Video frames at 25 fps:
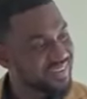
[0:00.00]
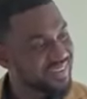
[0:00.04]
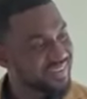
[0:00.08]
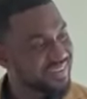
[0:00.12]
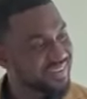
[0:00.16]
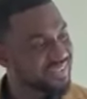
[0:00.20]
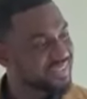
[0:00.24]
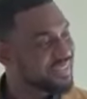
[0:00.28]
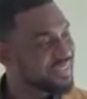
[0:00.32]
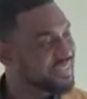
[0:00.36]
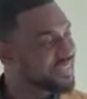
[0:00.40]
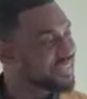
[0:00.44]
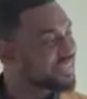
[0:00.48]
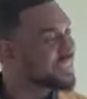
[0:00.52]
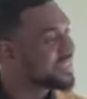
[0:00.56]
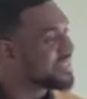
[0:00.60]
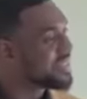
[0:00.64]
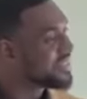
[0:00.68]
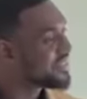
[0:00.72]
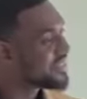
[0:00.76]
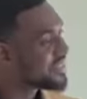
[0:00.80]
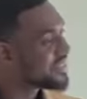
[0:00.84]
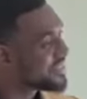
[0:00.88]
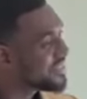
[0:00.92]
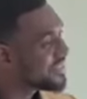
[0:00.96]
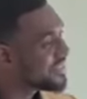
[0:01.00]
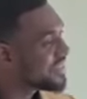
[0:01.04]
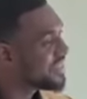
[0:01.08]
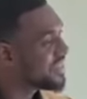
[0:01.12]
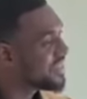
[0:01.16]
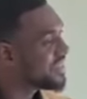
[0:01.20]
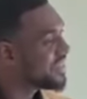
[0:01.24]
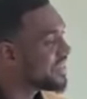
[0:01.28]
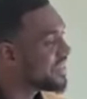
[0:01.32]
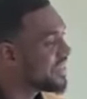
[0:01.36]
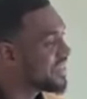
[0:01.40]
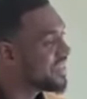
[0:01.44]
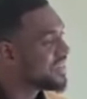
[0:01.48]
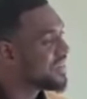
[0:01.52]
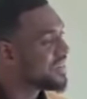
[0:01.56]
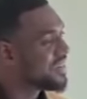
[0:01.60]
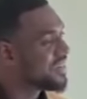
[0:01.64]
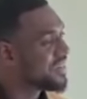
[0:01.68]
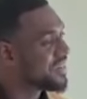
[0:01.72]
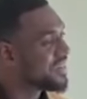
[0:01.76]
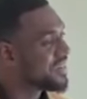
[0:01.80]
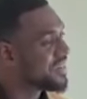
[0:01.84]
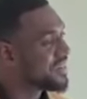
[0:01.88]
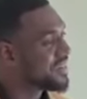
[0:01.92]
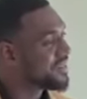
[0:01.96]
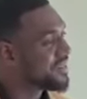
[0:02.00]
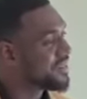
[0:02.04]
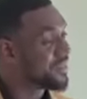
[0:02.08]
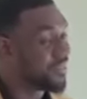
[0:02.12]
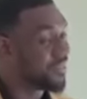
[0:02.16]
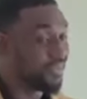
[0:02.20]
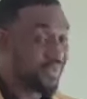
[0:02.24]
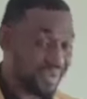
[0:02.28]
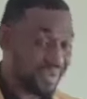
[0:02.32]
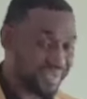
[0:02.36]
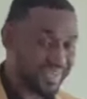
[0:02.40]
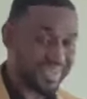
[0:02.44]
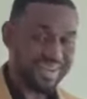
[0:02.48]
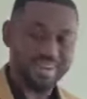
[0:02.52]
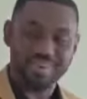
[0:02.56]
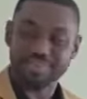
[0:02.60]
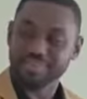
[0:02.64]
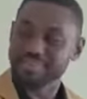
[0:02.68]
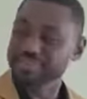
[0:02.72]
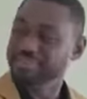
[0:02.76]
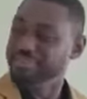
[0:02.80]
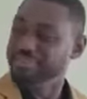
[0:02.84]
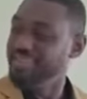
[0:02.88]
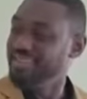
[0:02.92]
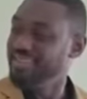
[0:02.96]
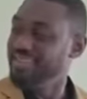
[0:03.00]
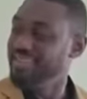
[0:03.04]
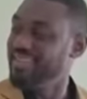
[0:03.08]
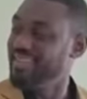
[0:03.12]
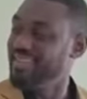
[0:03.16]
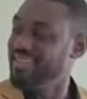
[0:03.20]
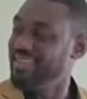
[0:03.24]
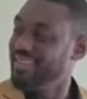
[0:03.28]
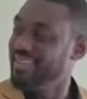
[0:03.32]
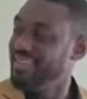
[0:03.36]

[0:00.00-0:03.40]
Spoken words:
Did she just walk out on me?